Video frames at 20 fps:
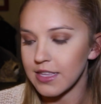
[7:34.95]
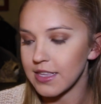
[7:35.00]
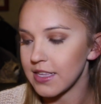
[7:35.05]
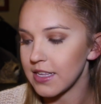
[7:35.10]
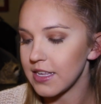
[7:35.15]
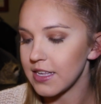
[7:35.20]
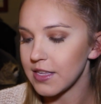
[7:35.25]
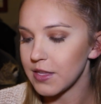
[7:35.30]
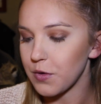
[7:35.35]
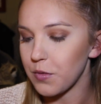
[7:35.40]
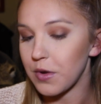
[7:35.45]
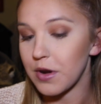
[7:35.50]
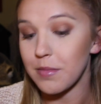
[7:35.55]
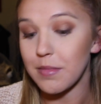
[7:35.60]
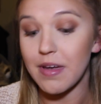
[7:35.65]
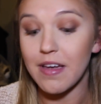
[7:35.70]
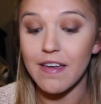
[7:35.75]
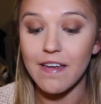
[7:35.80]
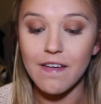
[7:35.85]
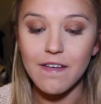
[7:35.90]
this is one of
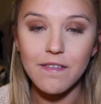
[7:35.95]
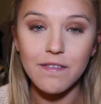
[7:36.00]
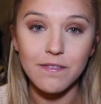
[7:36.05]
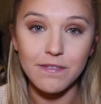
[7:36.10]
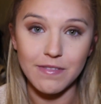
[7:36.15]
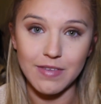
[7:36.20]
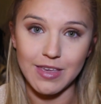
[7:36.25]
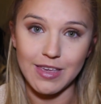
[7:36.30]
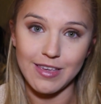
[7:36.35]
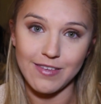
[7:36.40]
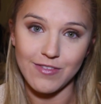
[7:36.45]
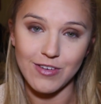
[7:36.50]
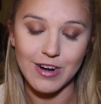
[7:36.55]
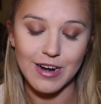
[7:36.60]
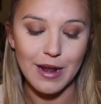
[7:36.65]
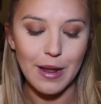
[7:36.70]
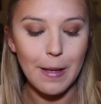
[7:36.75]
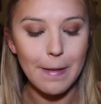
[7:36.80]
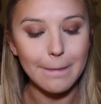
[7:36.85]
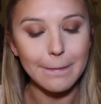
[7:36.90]
my
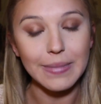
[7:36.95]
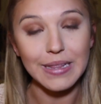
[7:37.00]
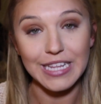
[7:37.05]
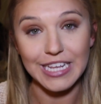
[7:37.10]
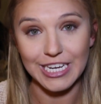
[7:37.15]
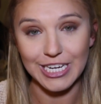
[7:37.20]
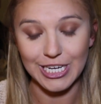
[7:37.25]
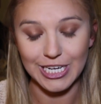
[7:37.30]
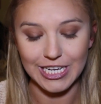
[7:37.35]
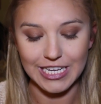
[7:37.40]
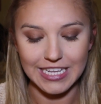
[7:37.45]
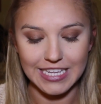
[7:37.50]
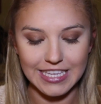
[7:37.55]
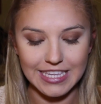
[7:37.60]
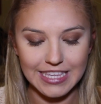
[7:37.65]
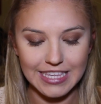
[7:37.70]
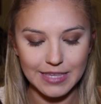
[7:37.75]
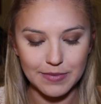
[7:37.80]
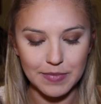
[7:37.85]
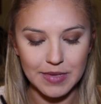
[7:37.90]
favorite
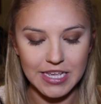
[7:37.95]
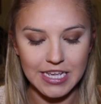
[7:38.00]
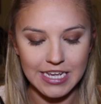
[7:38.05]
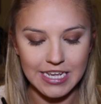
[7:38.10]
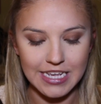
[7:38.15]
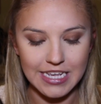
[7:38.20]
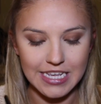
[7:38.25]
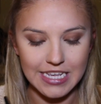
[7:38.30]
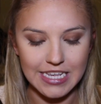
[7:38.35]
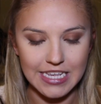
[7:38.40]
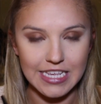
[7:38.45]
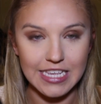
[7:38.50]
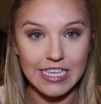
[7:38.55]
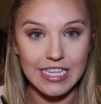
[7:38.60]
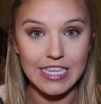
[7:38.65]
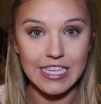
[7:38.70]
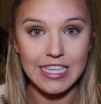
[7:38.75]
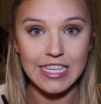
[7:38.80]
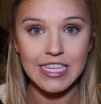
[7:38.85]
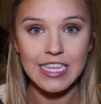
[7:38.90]
blushes
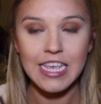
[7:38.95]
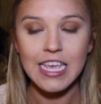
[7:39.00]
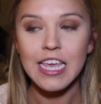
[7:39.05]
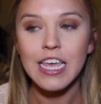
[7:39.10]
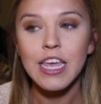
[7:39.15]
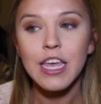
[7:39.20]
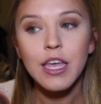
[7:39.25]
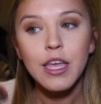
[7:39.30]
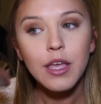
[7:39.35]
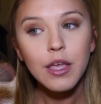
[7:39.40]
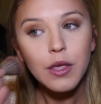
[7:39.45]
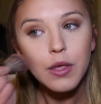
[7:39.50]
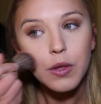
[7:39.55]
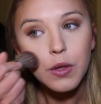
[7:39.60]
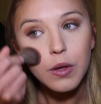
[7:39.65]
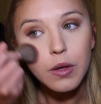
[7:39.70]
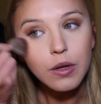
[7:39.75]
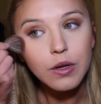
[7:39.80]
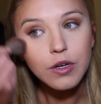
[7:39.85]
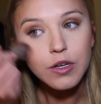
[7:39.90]
because
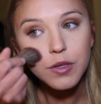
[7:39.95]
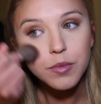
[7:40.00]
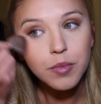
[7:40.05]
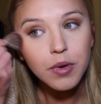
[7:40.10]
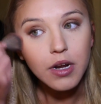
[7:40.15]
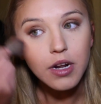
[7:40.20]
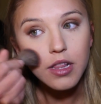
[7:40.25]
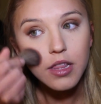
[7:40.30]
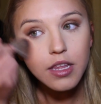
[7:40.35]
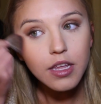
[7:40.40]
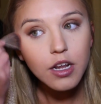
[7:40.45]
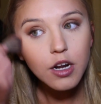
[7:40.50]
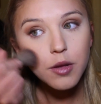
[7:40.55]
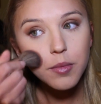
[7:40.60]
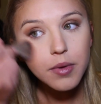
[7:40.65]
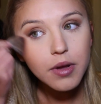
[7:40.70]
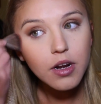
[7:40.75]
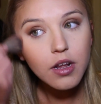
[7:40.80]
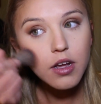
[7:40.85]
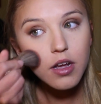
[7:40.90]
you can just put a little
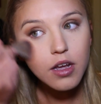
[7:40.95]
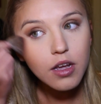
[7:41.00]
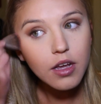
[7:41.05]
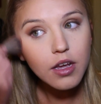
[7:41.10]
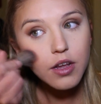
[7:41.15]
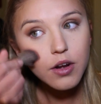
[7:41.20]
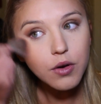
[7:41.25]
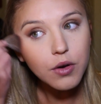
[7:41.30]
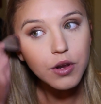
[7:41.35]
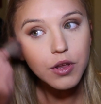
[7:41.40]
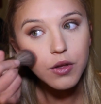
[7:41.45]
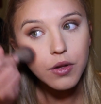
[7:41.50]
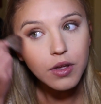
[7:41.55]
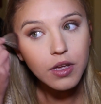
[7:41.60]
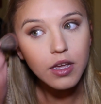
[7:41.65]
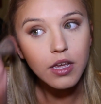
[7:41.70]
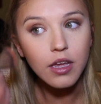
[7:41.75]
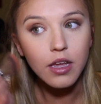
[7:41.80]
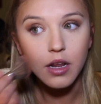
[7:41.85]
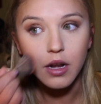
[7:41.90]
bit on, or you
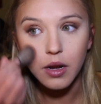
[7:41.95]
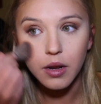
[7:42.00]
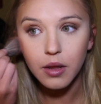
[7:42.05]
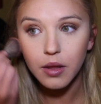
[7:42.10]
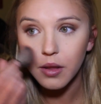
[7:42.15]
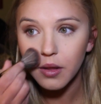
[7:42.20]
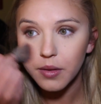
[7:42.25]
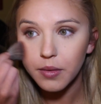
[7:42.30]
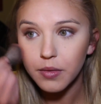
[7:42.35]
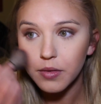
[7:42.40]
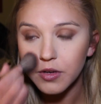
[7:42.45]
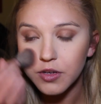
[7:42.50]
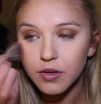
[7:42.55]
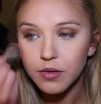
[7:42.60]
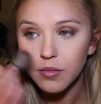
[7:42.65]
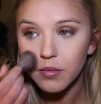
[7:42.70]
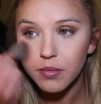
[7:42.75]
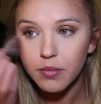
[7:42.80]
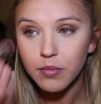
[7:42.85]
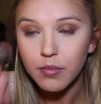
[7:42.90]
can,
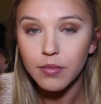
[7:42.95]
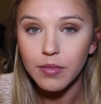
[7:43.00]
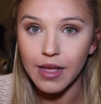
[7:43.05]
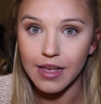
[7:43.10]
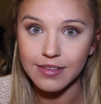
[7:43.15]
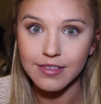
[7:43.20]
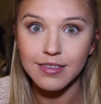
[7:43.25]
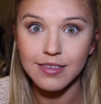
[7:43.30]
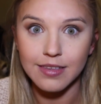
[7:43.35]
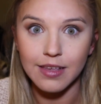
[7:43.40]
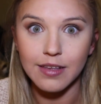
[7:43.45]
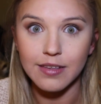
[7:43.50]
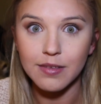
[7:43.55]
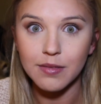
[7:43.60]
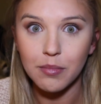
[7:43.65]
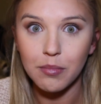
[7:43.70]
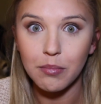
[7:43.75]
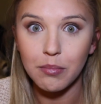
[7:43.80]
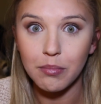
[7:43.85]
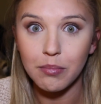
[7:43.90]
as it
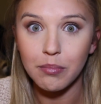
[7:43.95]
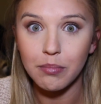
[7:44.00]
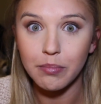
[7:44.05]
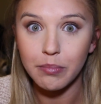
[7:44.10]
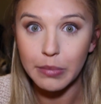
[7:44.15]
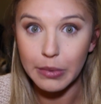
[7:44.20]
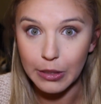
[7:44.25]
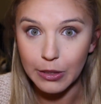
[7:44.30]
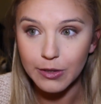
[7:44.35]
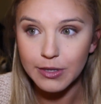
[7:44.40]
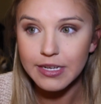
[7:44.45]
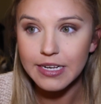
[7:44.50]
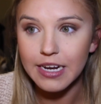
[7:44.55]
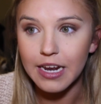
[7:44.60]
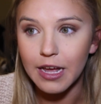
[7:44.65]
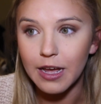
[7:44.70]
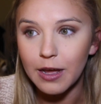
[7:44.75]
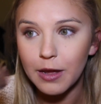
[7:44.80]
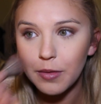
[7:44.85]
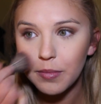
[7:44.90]
says, build it
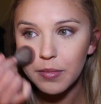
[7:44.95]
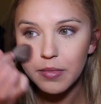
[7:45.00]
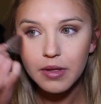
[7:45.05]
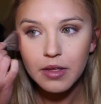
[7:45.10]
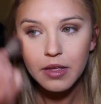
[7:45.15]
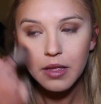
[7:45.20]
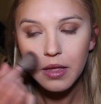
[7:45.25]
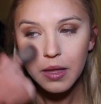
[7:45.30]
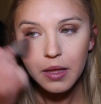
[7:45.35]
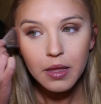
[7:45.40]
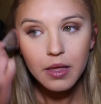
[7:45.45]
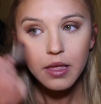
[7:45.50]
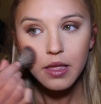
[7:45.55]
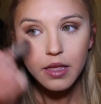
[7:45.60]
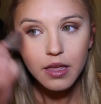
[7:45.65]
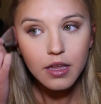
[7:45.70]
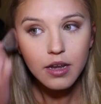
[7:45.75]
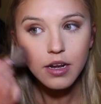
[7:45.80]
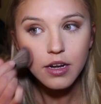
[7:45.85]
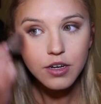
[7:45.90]
up.
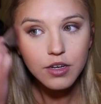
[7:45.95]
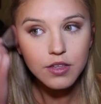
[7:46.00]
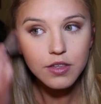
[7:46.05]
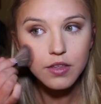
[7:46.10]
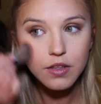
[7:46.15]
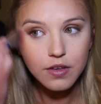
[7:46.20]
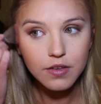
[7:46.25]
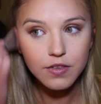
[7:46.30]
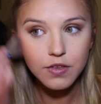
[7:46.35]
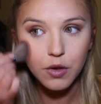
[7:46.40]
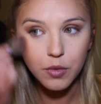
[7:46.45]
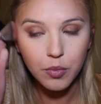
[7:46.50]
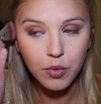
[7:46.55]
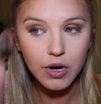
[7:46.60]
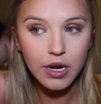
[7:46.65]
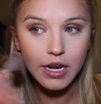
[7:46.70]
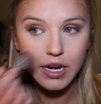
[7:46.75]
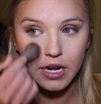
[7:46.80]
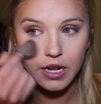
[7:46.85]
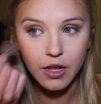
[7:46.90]
And it just looks so
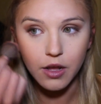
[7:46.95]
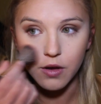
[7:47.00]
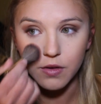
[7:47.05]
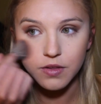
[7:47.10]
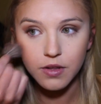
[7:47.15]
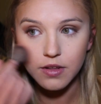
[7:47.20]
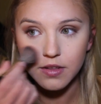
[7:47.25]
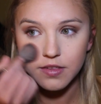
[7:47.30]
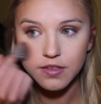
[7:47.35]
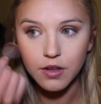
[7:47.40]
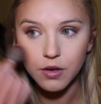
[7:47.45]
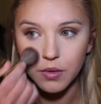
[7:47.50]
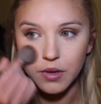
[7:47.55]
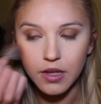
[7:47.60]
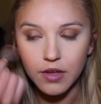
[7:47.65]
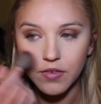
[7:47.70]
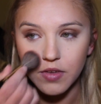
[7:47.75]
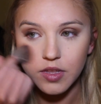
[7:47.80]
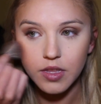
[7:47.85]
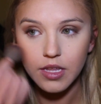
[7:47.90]
pretty, and it goes on so
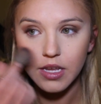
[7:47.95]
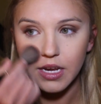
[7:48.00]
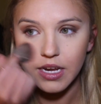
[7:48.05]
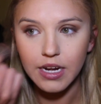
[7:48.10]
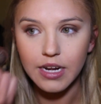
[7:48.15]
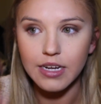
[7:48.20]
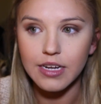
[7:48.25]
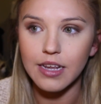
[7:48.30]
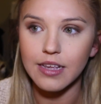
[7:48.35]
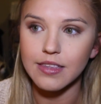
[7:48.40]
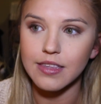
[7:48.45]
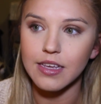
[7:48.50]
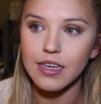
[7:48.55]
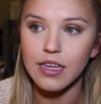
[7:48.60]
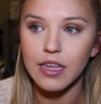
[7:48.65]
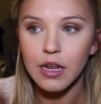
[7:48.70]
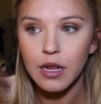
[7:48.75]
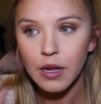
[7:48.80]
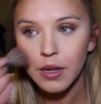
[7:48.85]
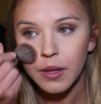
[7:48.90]
evenly, and it
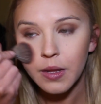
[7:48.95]
doesn't